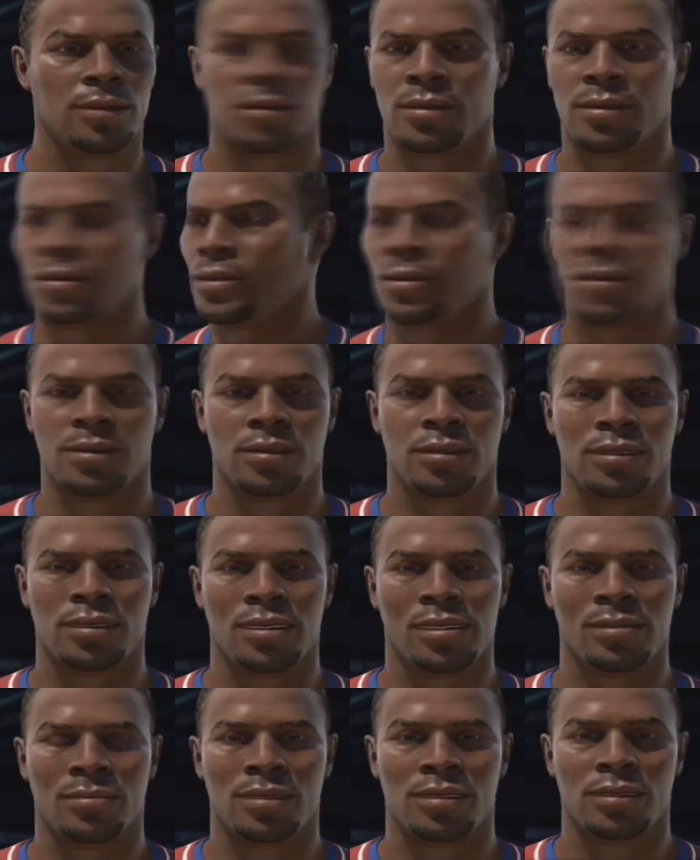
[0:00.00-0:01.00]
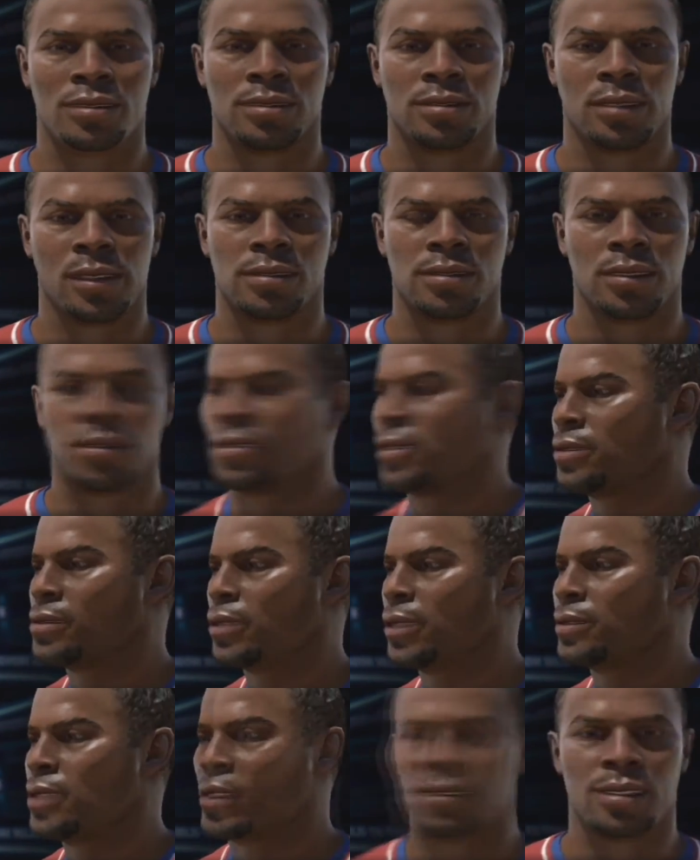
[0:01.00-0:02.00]
I'll just upload them whenever. I'm just trying to
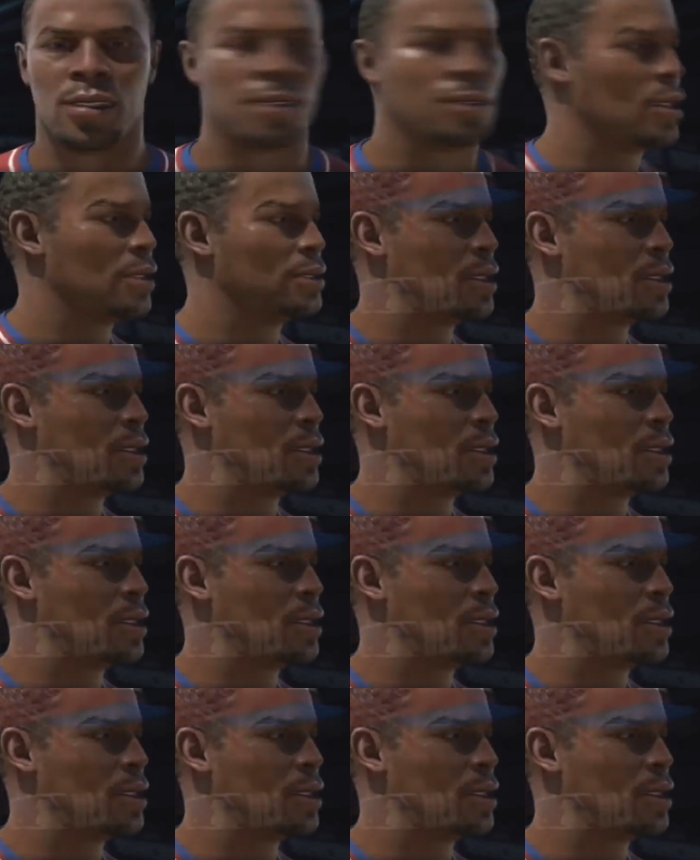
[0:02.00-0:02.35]
talk